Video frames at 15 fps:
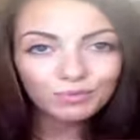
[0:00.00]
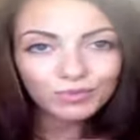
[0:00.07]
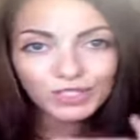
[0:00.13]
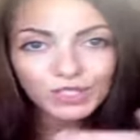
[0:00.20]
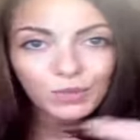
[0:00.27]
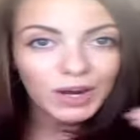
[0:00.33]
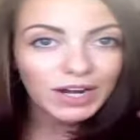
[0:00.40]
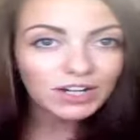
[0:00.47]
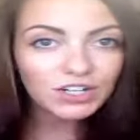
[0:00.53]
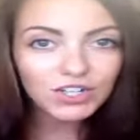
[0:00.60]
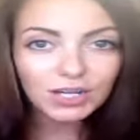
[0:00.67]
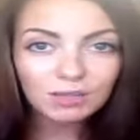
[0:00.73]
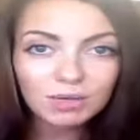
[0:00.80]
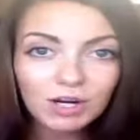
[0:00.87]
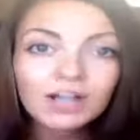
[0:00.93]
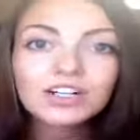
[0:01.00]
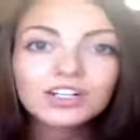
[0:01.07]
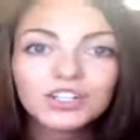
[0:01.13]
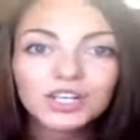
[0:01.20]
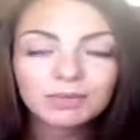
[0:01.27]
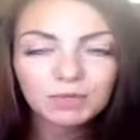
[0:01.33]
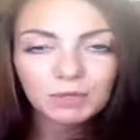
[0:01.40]
square shape,
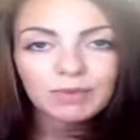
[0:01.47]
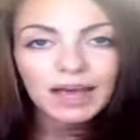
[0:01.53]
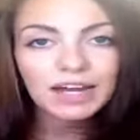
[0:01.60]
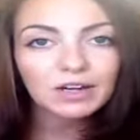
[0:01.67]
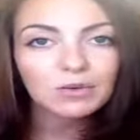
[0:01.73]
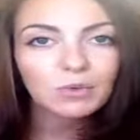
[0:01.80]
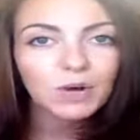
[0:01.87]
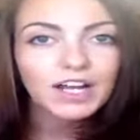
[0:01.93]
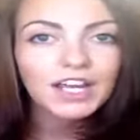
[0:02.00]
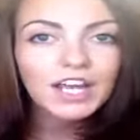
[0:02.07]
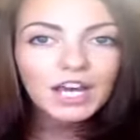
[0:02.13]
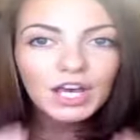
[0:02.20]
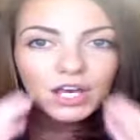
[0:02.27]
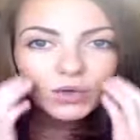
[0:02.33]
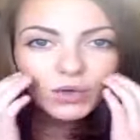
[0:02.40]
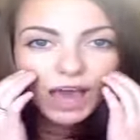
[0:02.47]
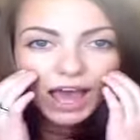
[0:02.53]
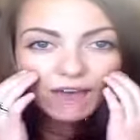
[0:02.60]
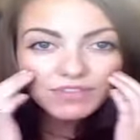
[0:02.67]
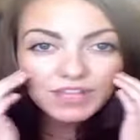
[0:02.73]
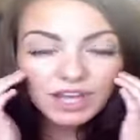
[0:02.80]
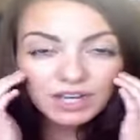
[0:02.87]
heart shape, no matter what, you
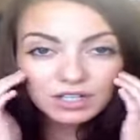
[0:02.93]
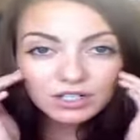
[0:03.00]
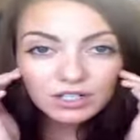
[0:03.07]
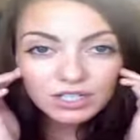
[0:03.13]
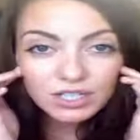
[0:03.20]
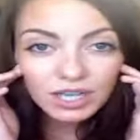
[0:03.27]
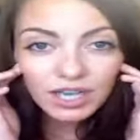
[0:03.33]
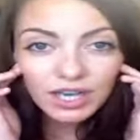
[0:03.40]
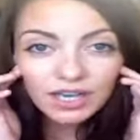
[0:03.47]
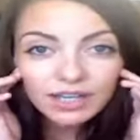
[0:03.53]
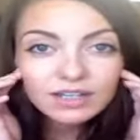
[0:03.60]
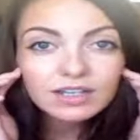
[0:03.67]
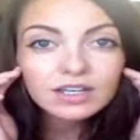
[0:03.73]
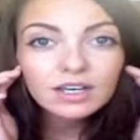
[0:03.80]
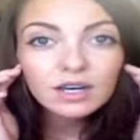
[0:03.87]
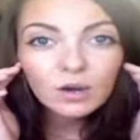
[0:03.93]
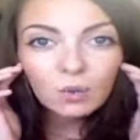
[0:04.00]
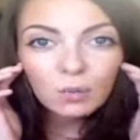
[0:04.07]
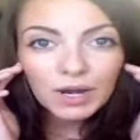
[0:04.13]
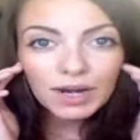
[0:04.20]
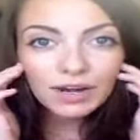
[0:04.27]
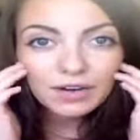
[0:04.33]
have to understand
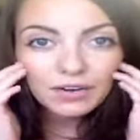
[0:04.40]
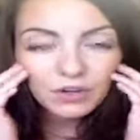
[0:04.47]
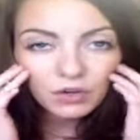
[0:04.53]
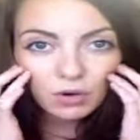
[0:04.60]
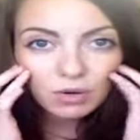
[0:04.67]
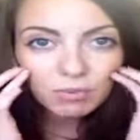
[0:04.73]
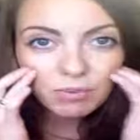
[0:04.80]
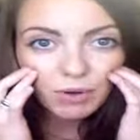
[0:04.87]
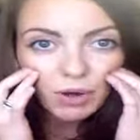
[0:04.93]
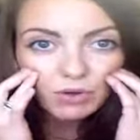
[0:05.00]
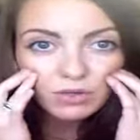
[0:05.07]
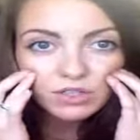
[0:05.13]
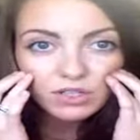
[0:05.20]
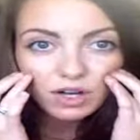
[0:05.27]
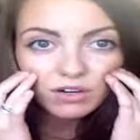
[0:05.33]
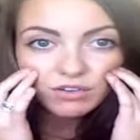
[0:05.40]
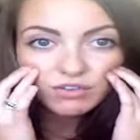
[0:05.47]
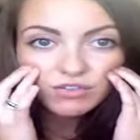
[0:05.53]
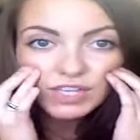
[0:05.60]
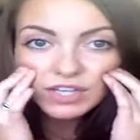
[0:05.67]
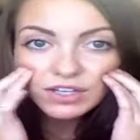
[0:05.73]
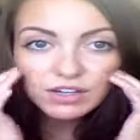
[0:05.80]
where your bones are.
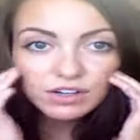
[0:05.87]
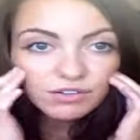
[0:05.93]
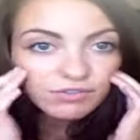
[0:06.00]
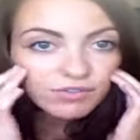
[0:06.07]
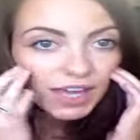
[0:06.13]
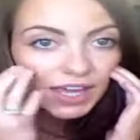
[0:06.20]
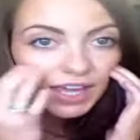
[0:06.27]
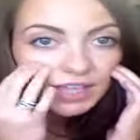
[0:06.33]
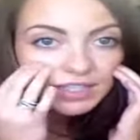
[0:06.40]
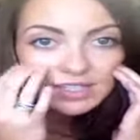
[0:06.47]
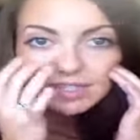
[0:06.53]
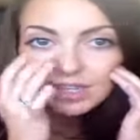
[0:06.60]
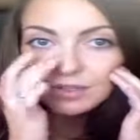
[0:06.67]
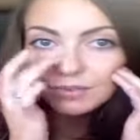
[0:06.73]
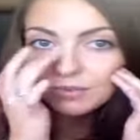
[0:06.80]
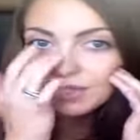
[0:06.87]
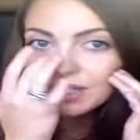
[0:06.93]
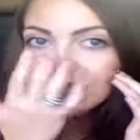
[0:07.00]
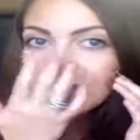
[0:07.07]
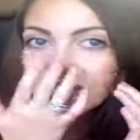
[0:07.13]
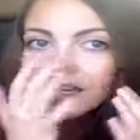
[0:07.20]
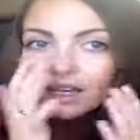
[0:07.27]
Feel your face and
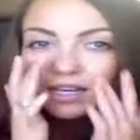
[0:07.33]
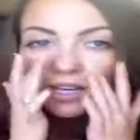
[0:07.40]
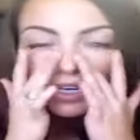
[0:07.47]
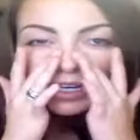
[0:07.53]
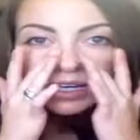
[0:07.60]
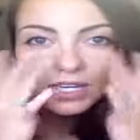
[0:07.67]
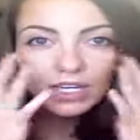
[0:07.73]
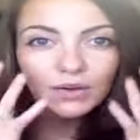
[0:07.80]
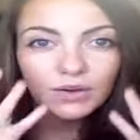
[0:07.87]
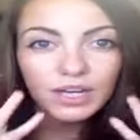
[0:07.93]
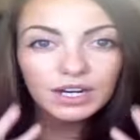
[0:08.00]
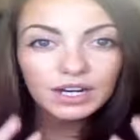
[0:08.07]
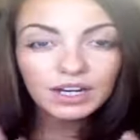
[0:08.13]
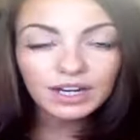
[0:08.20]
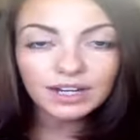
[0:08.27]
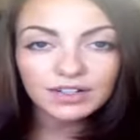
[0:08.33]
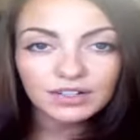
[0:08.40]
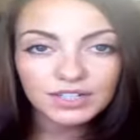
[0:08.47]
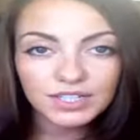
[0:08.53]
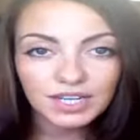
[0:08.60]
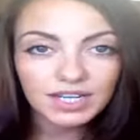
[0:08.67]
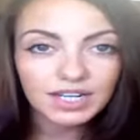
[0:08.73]
really, get a good
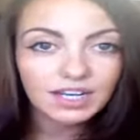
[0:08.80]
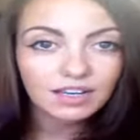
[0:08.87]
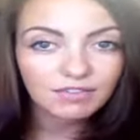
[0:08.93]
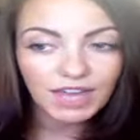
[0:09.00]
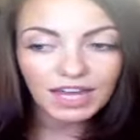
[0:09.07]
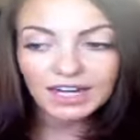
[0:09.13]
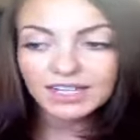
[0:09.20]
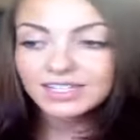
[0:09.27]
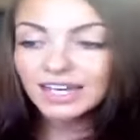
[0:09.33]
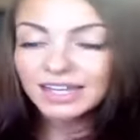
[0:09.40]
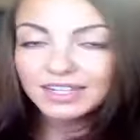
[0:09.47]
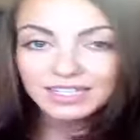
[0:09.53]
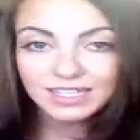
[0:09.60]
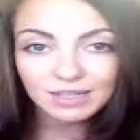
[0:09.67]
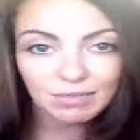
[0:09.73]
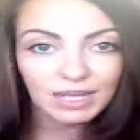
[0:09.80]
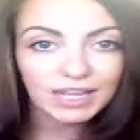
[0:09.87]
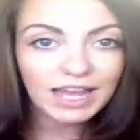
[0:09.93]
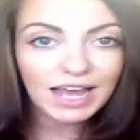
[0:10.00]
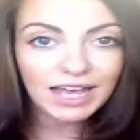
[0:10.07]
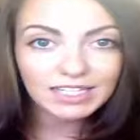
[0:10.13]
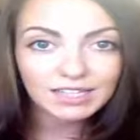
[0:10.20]
understanding of that. I said this in my
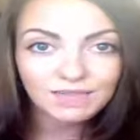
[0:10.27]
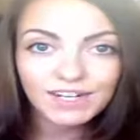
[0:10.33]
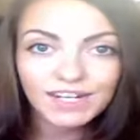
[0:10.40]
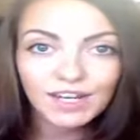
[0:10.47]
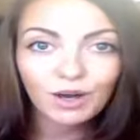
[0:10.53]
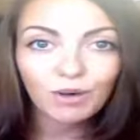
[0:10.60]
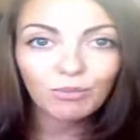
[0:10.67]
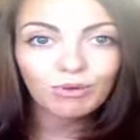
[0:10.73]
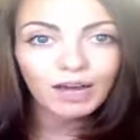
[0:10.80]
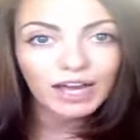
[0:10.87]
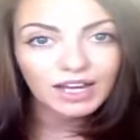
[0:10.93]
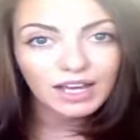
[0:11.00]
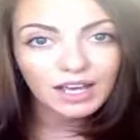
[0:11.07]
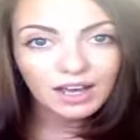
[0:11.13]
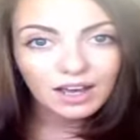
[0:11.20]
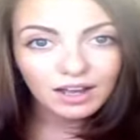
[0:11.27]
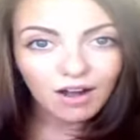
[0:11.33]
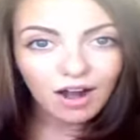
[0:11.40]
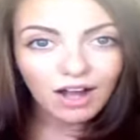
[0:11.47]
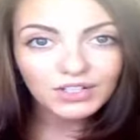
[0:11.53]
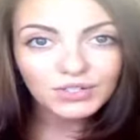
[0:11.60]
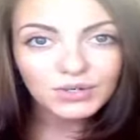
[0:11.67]
last video, but
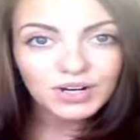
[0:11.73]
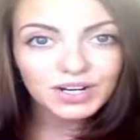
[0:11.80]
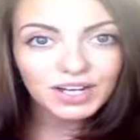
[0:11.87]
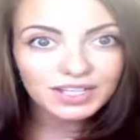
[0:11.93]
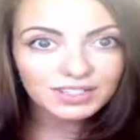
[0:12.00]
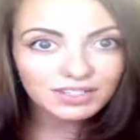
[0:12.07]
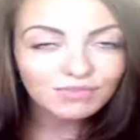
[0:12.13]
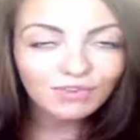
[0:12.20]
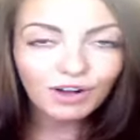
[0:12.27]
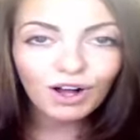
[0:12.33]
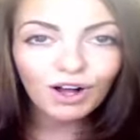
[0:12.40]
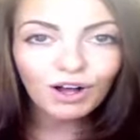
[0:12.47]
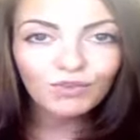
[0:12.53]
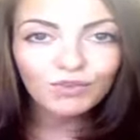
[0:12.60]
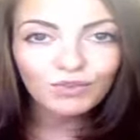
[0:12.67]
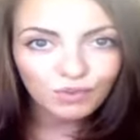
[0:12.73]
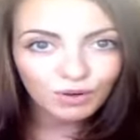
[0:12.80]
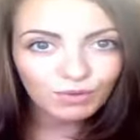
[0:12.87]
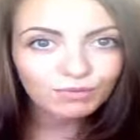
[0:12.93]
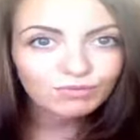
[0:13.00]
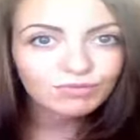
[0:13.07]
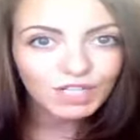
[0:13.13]
contouring has evolved
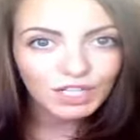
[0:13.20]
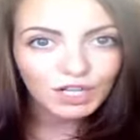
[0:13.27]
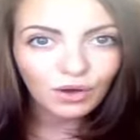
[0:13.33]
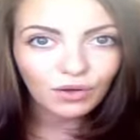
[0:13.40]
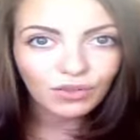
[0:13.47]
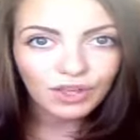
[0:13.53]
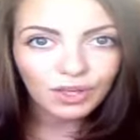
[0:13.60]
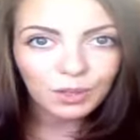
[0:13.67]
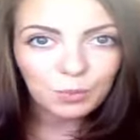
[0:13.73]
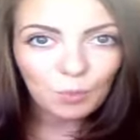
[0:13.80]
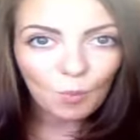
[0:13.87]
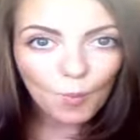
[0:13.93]
from, the